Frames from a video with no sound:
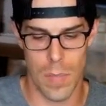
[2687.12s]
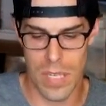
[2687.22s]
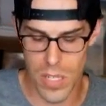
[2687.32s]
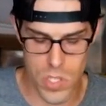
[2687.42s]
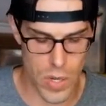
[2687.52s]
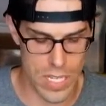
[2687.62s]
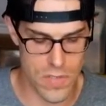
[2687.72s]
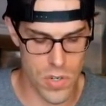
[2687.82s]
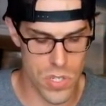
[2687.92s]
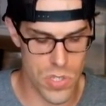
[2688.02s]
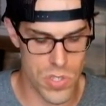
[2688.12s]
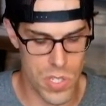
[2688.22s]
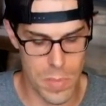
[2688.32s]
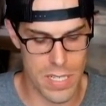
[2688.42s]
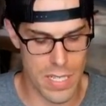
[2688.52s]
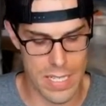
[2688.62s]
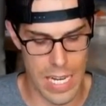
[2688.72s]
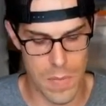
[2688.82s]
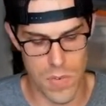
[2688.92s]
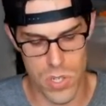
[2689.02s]
He also has versions, some of the
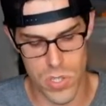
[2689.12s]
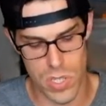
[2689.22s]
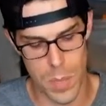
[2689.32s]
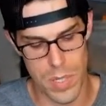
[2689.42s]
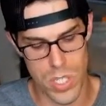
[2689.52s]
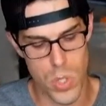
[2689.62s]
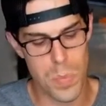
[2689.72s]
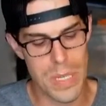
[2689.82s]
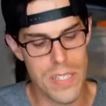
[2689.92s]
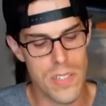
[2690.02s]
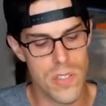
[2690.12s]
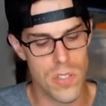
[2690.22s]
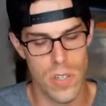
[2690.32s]
titanium versions come in 2 pieces,